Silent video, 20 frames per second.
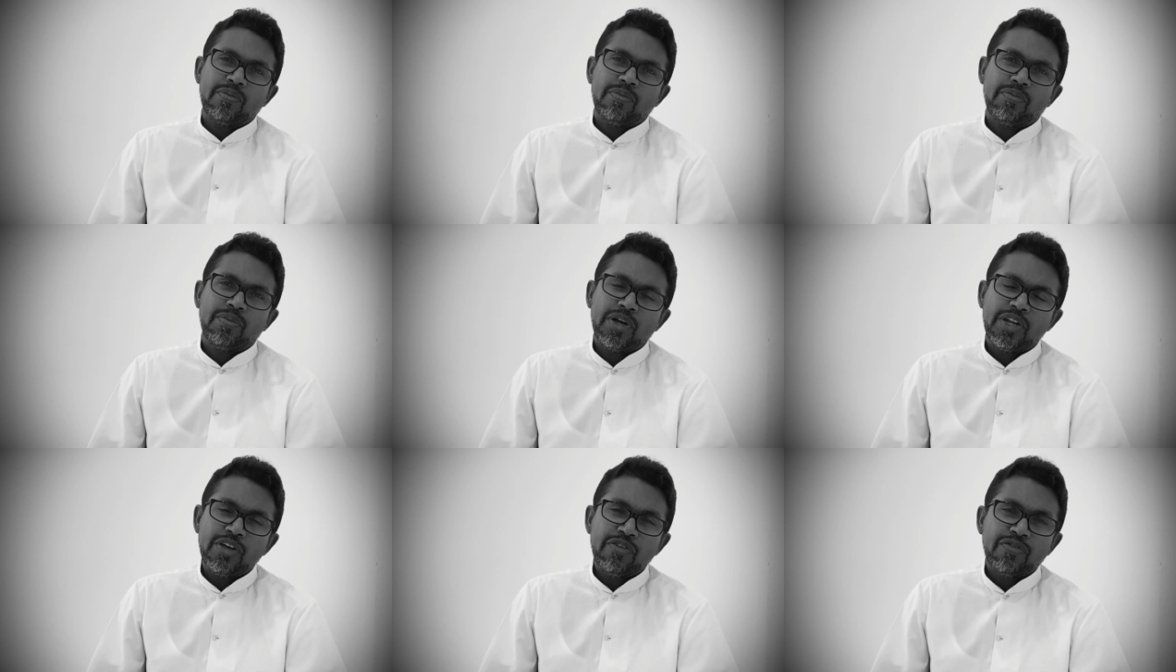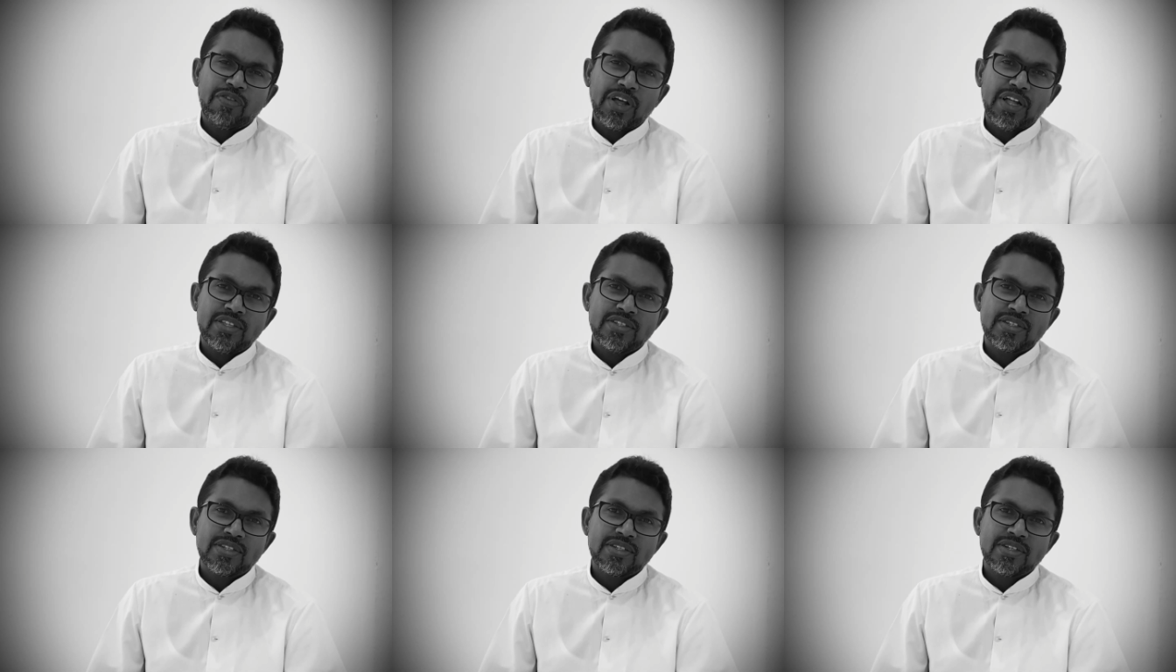my dear
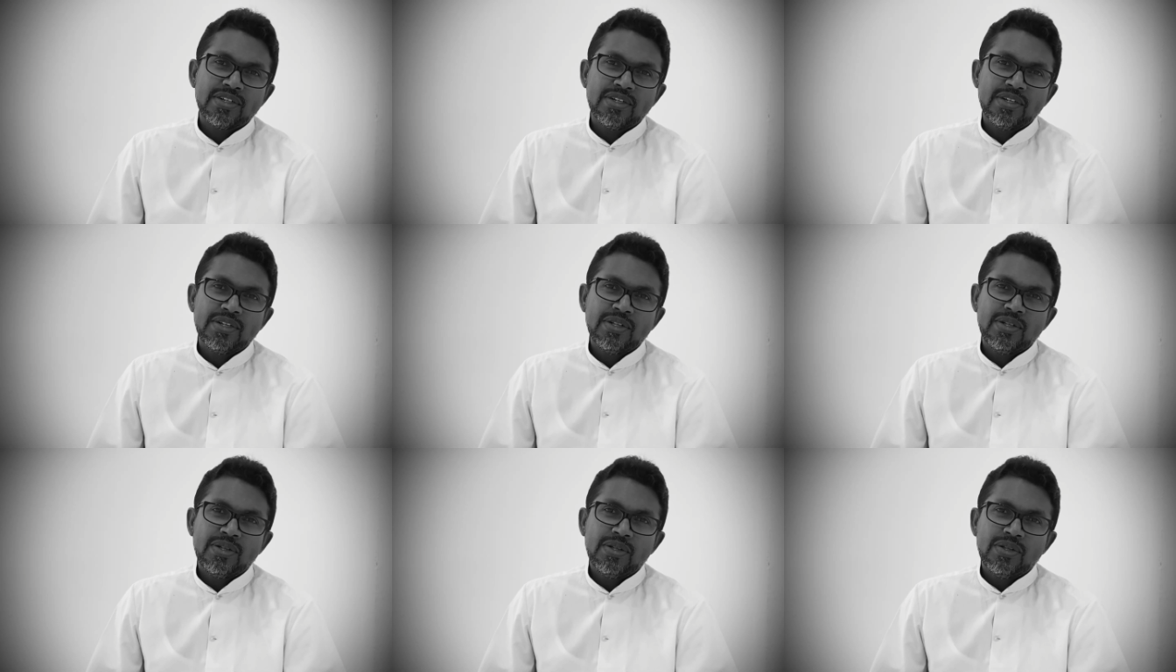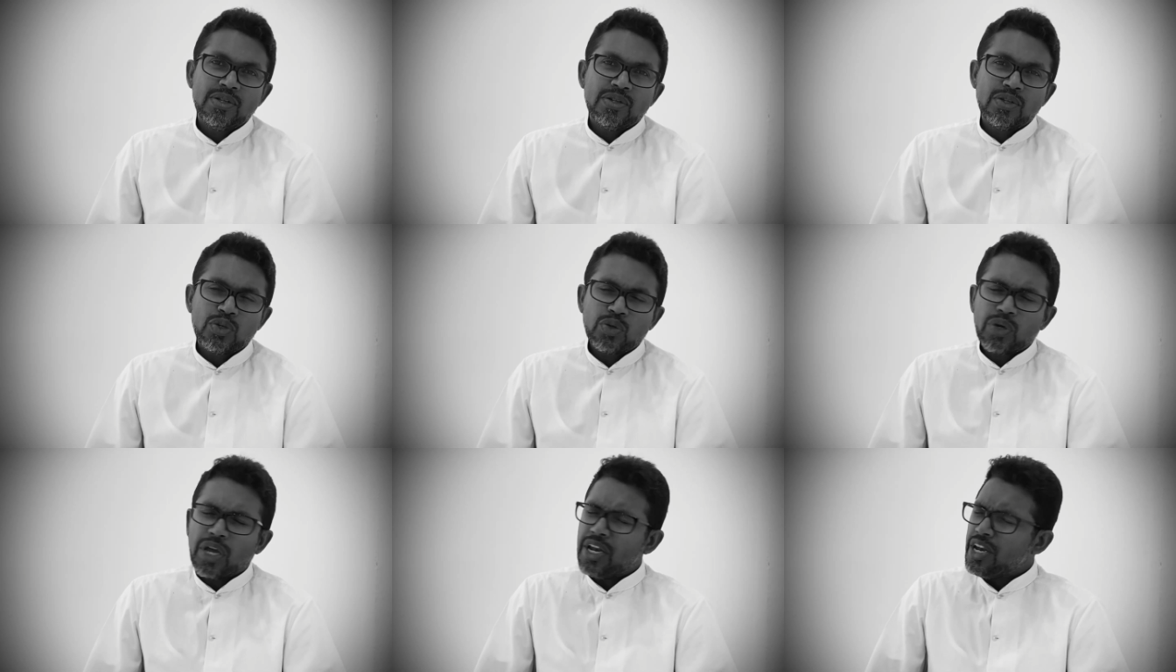friends.
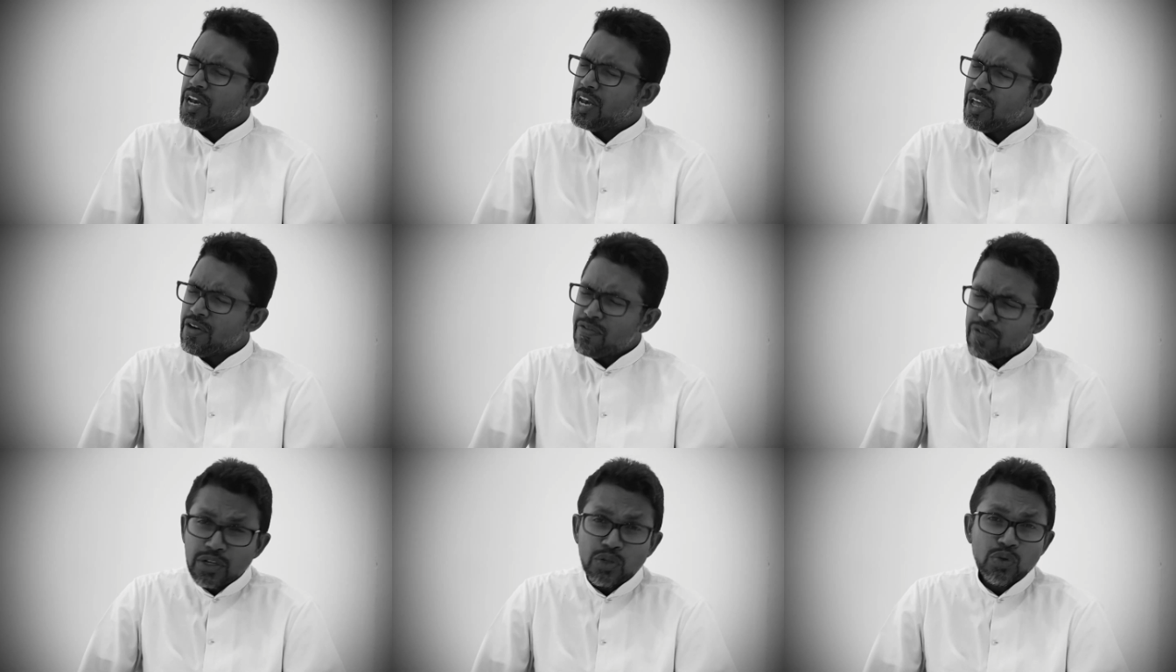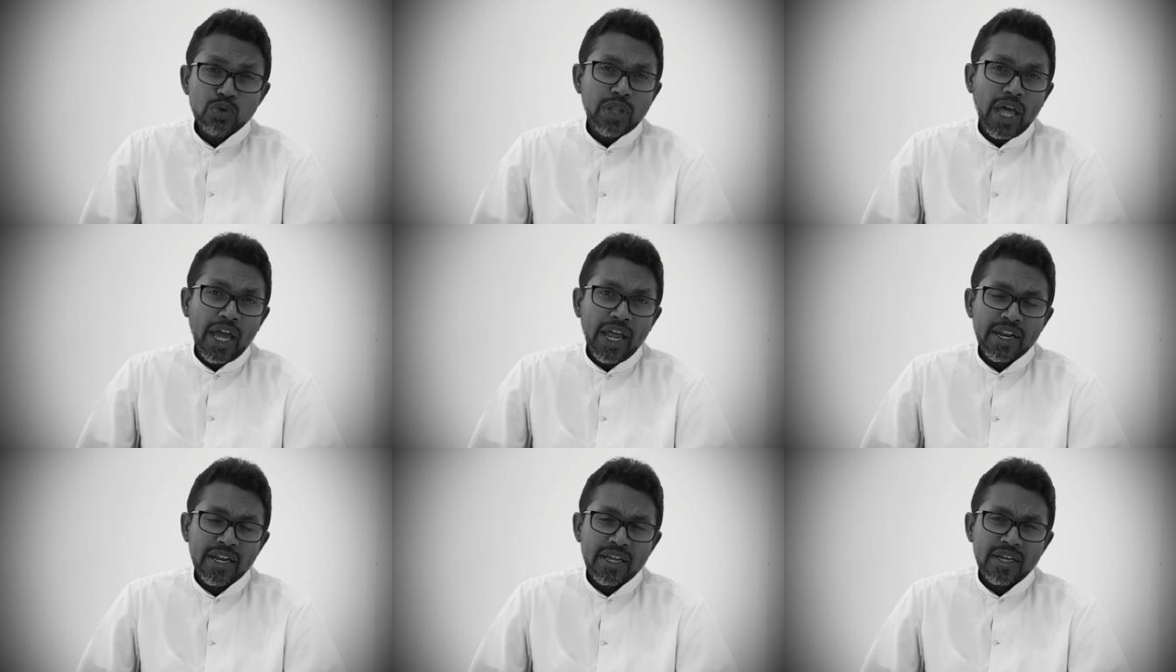You can never do that.